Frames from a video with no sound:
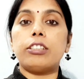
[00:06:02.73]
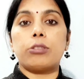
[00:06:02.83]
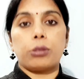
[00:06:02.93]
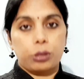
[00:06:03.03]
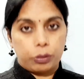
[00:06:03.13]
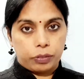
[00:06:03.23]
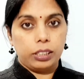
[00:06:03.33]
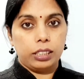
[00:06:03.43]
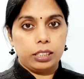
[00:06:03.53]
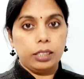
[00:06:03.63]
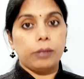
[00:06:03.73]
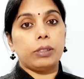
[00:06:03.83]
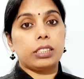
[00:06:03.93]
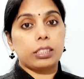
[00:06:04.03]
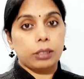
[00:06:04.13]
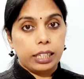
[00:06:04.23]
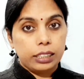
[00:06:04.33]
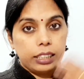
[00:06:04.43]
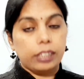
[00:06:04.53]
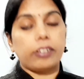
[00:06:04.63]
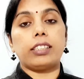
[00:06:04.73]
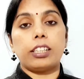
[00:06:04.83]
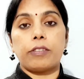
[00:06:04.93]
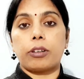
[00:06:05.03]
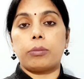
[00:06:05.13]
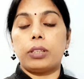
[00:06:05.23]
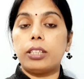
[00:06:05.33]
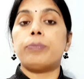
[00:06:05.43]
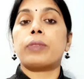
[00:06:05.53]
source of energy which get generated from the